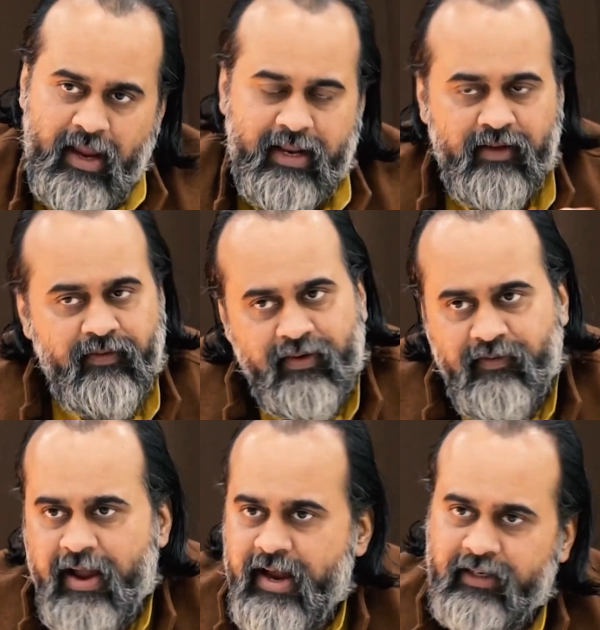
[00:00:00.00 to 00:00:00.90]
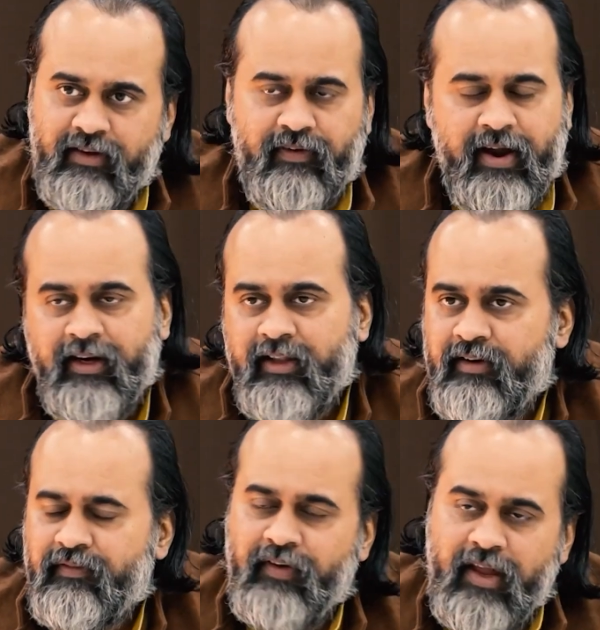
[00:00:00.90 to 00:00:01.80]
And they verify and they find
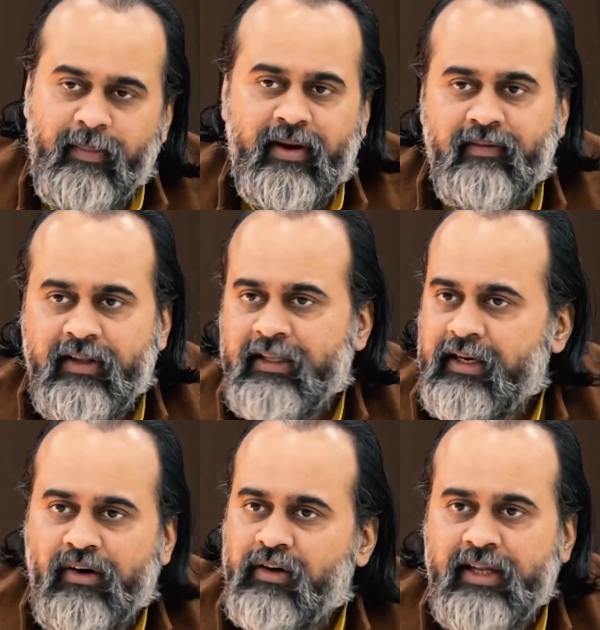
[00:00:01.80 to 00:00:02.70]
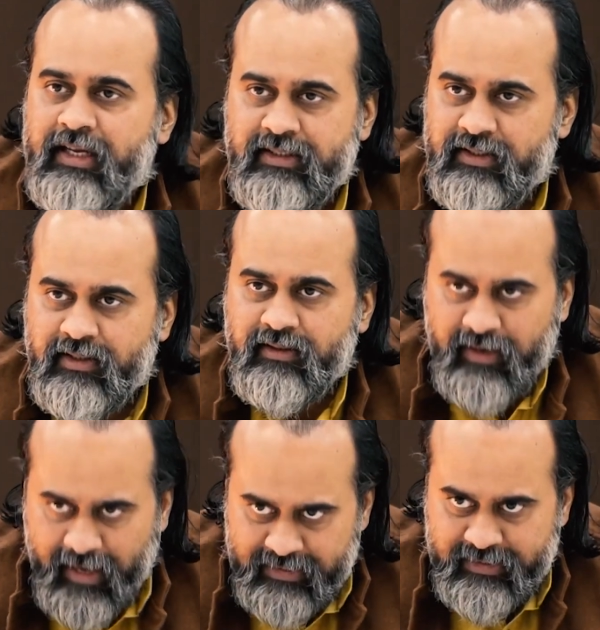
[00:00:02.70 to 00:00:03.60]
that fame and wealth are not the
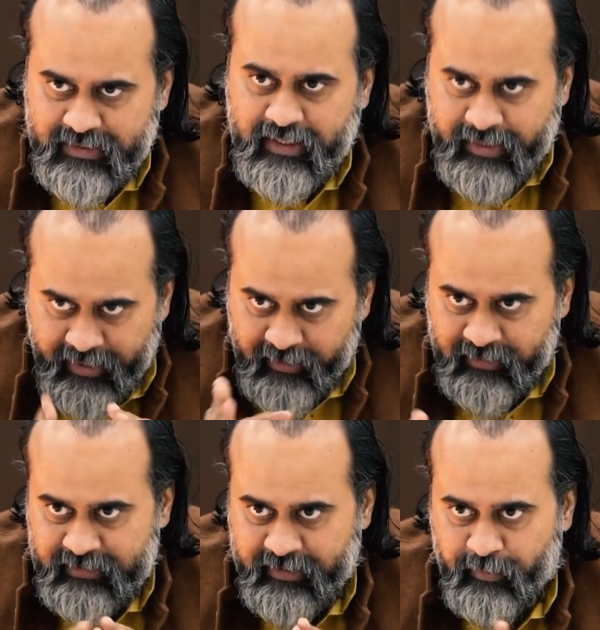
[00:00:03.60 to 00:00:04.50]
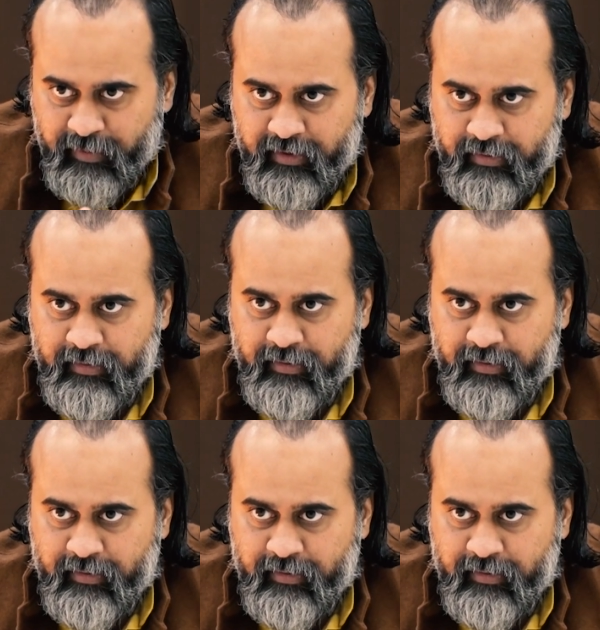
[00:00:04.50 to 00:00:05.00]
answer, as is contained in the statement.